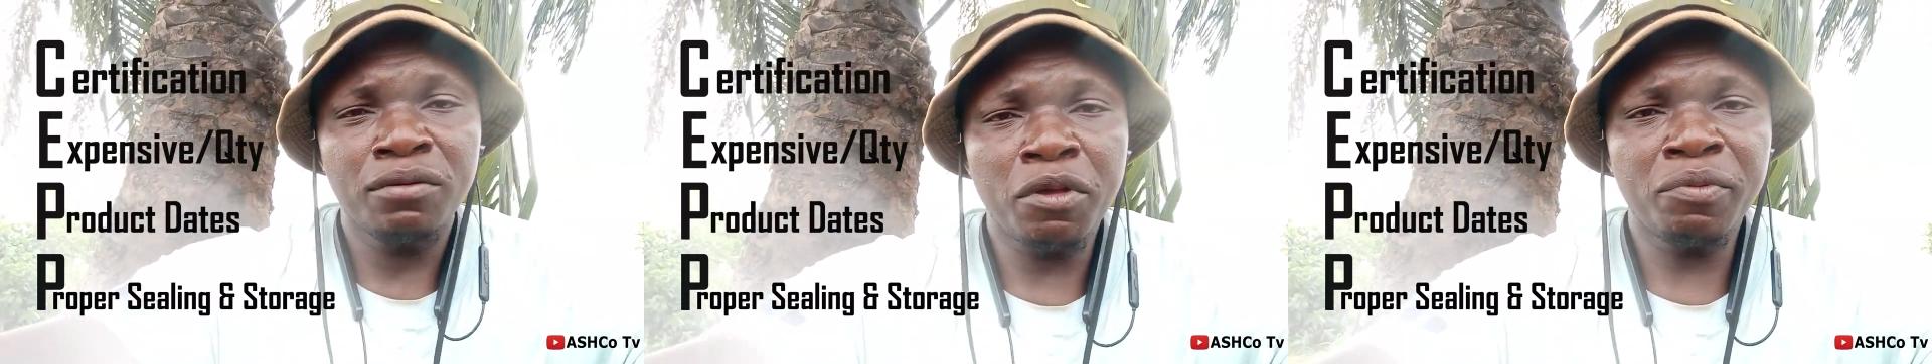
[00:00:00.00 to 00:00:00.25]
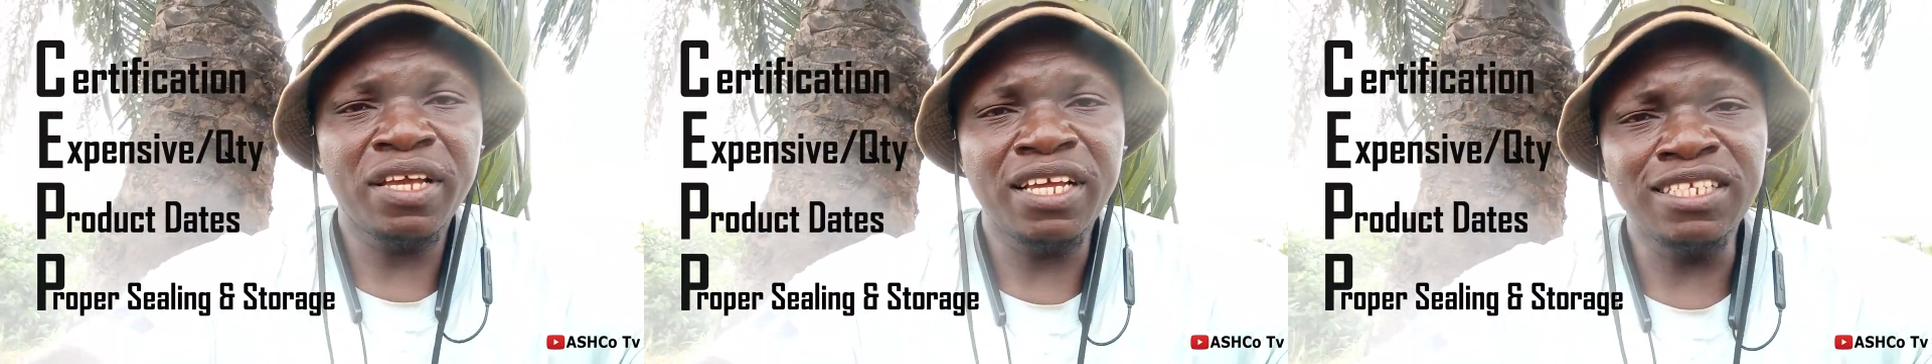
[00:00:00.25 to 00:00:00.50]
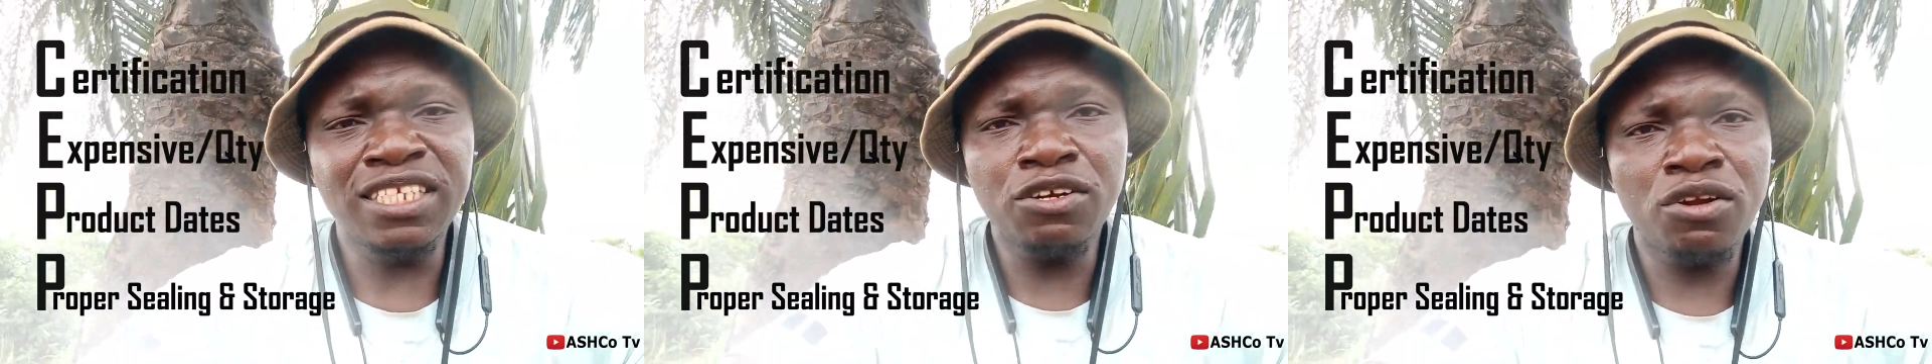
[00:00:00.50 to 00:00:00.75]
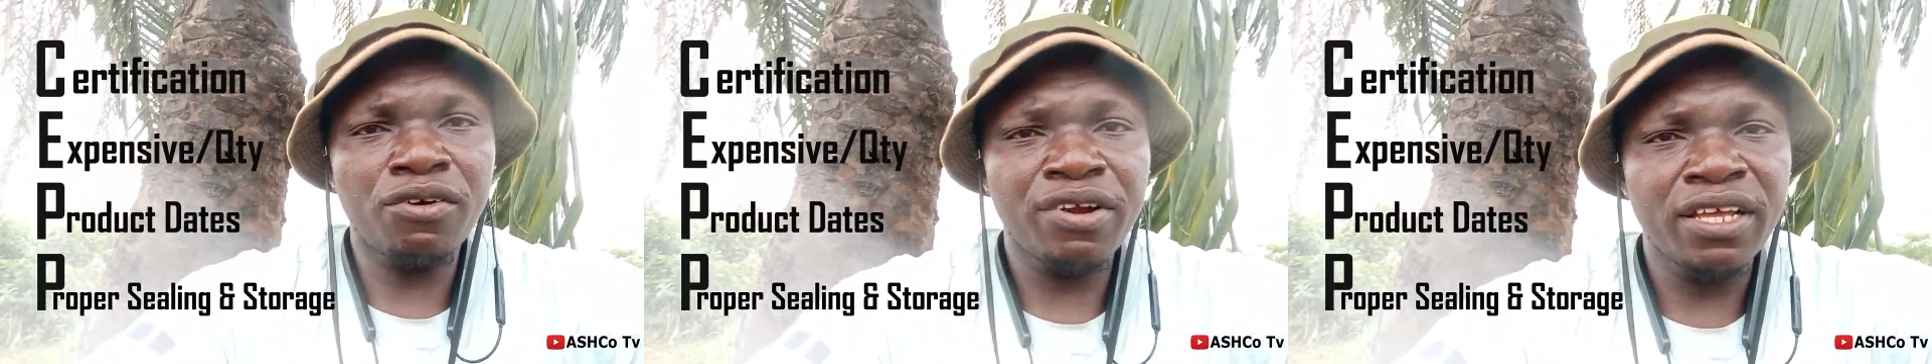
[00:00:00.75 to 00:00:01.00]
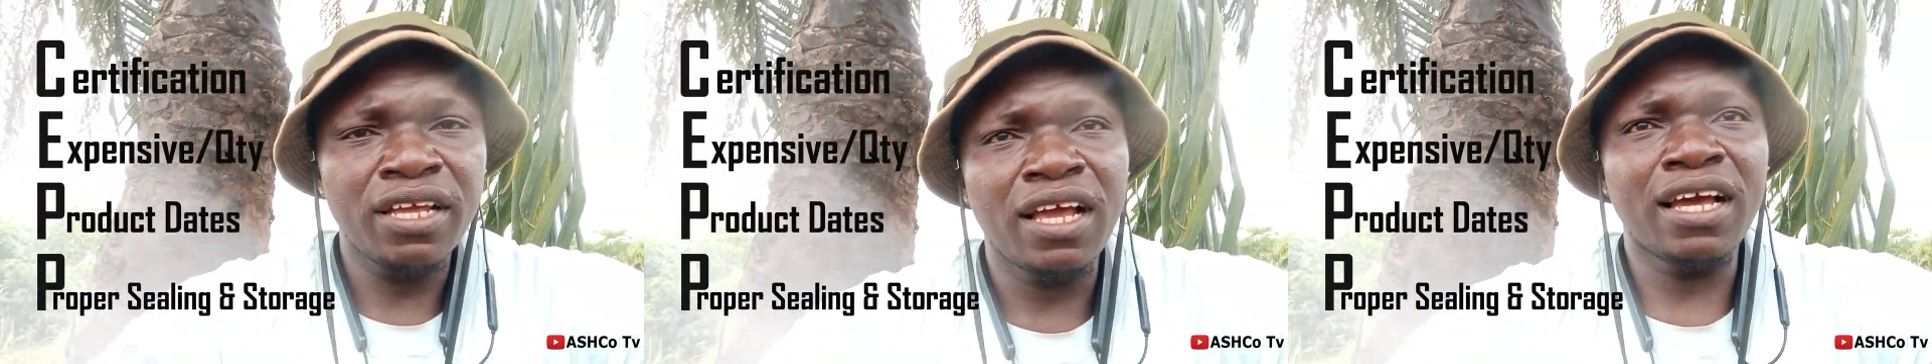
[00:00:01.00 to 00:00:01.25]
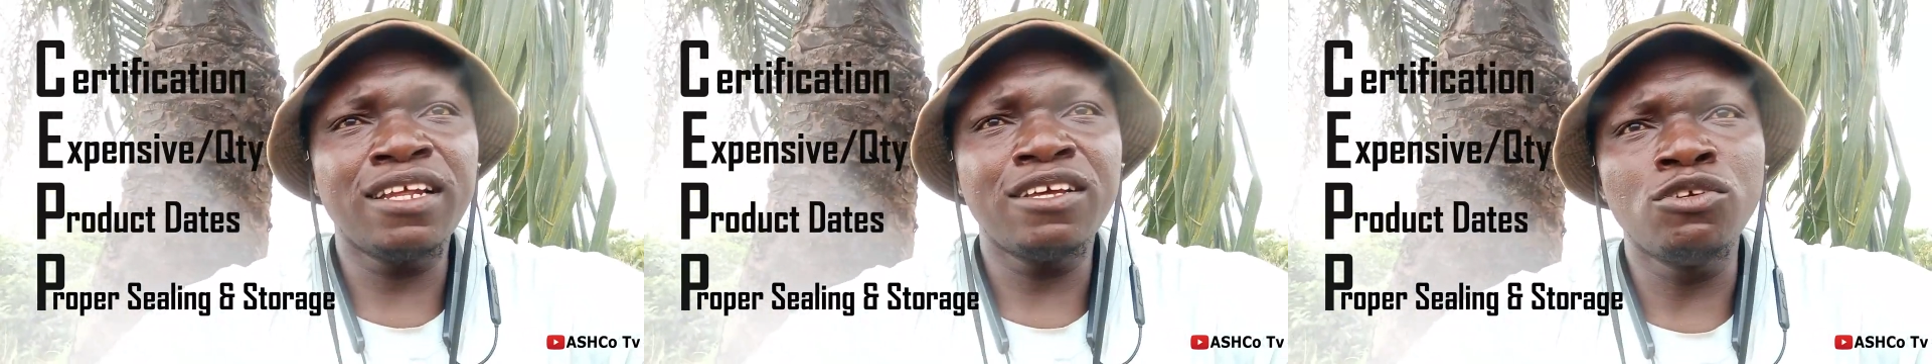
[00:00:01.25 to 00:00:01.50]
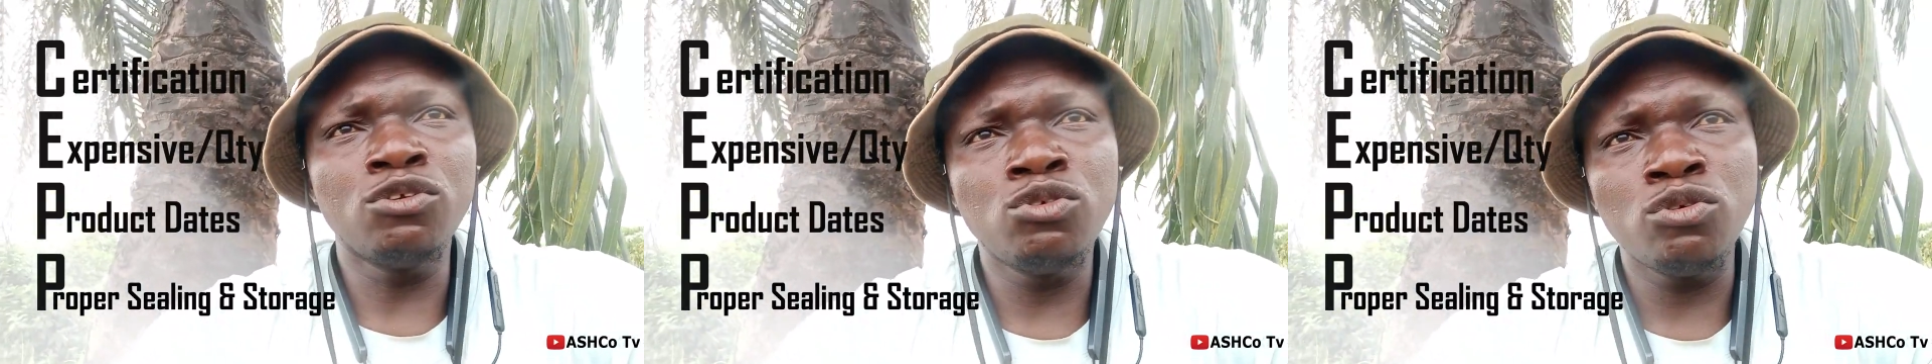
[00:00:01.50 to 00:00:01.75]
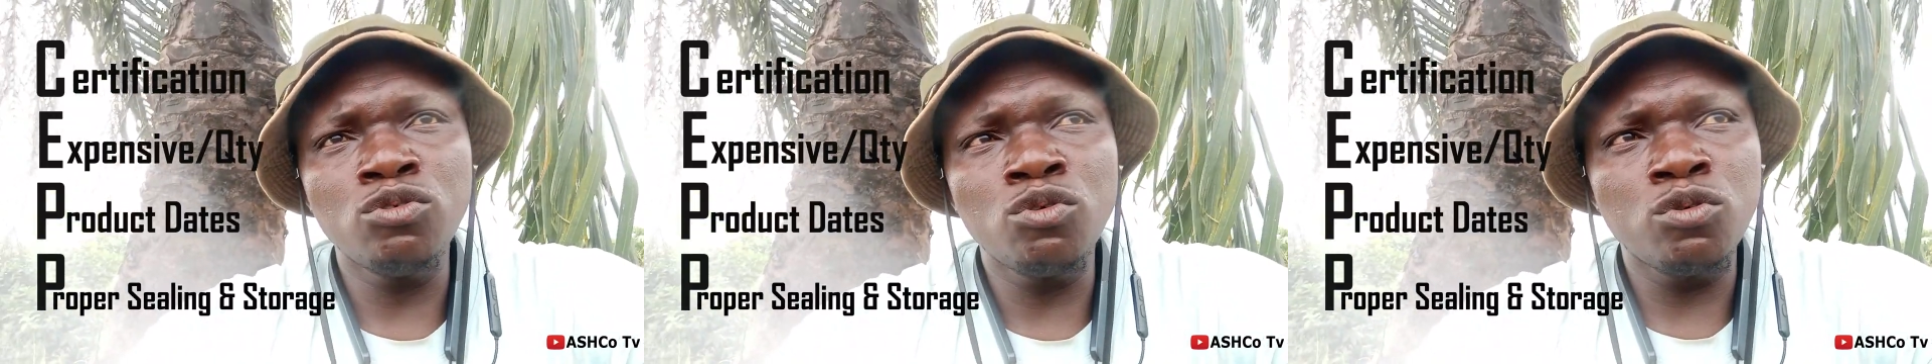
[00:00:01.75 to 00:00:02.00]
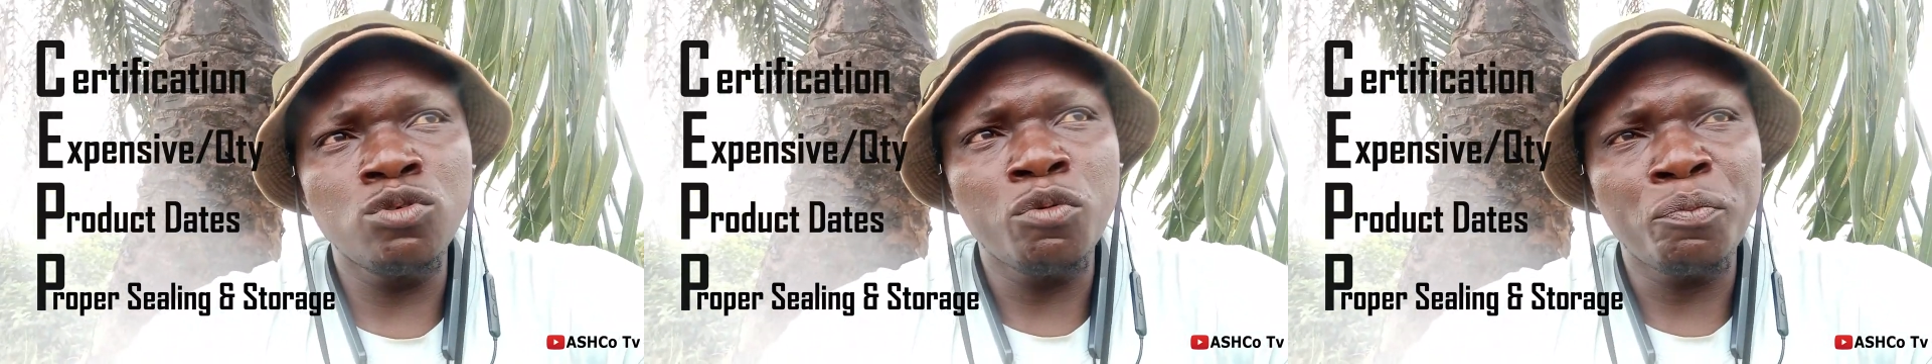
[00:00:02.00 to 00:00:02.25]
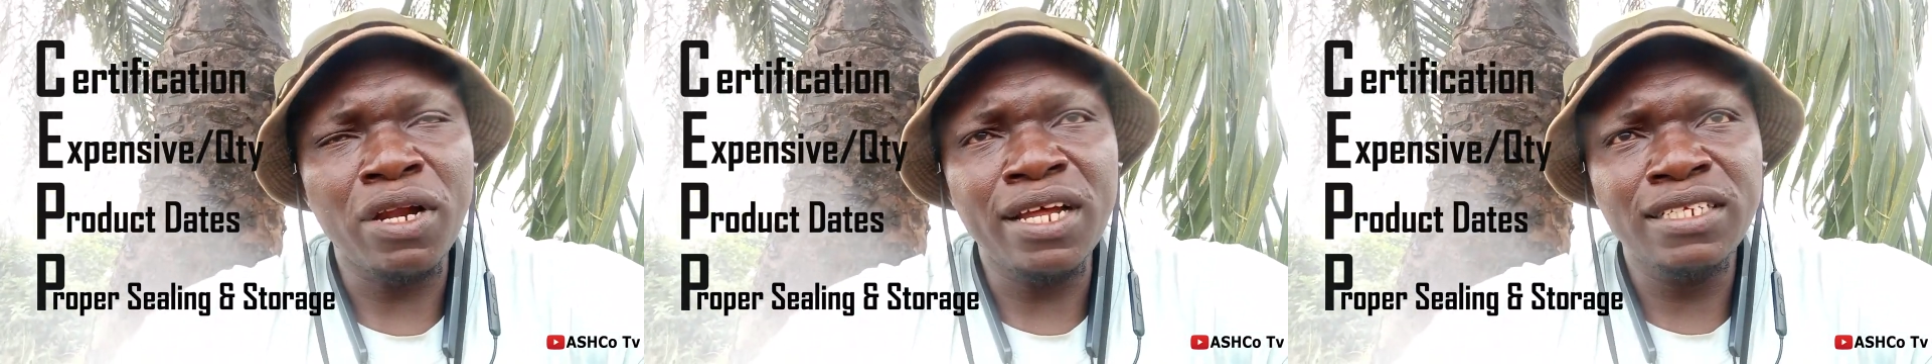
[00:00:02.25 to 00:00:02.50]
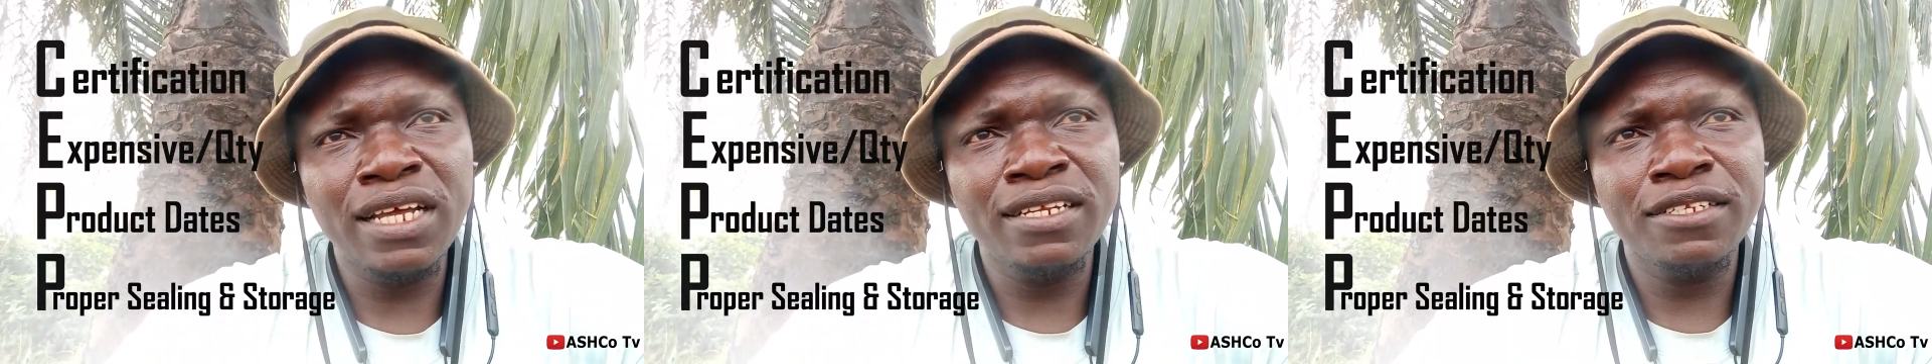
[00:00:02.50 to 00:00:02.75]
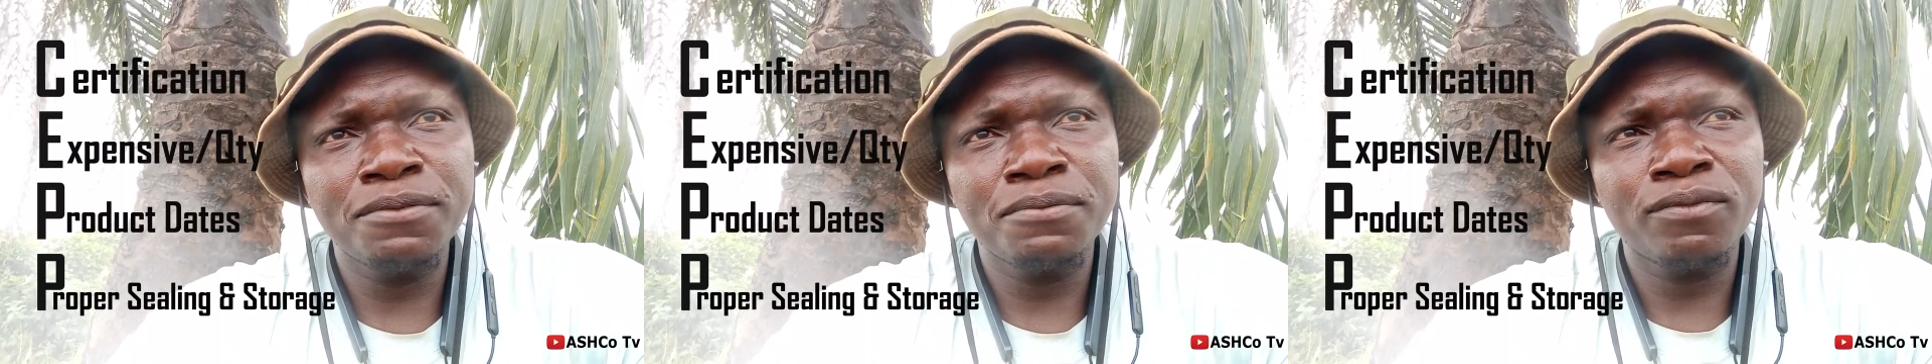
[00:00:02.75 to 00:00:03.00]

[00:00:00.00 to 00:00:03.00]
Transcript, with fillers: maybe in January, and then you, you, you planted